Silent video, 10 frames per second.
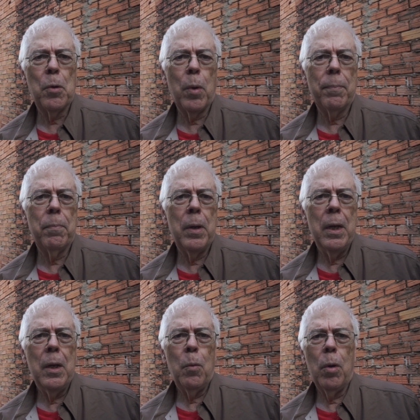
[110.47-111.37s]
So we're
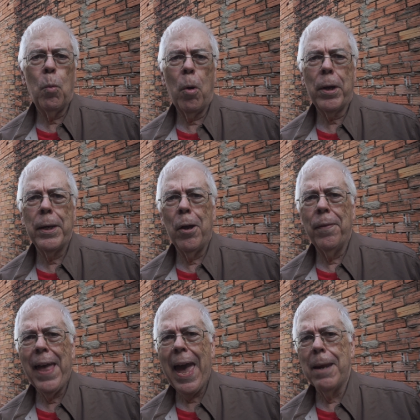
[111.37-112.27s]
working
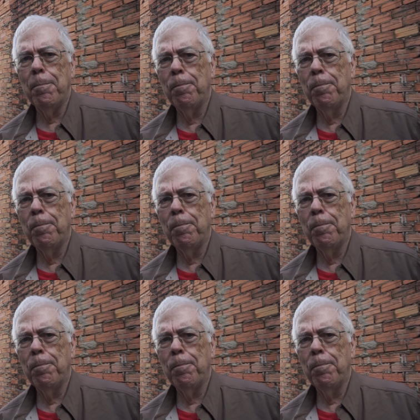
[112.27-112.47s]
on that.